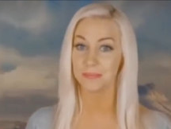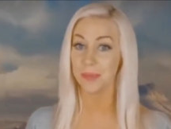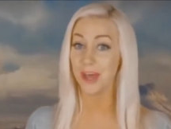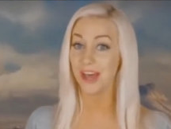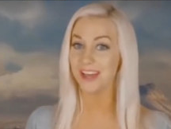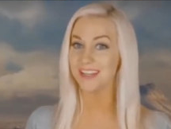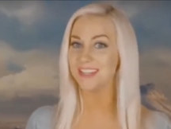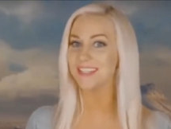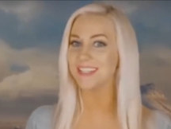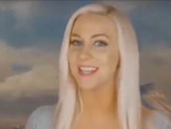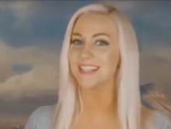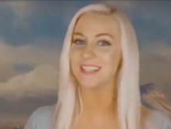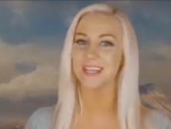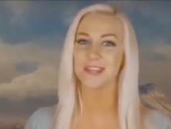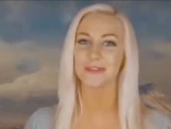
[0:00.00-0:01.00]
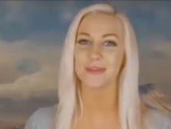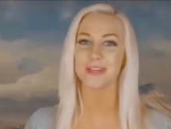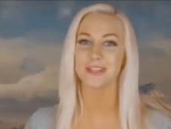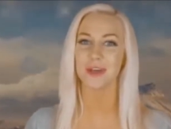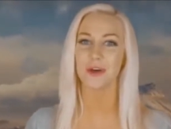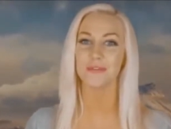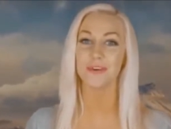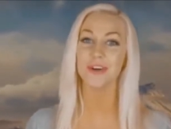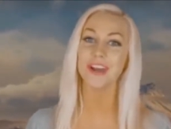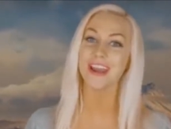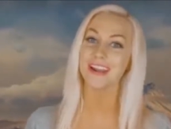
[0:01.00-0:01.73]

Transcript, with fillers: But since E3 is over,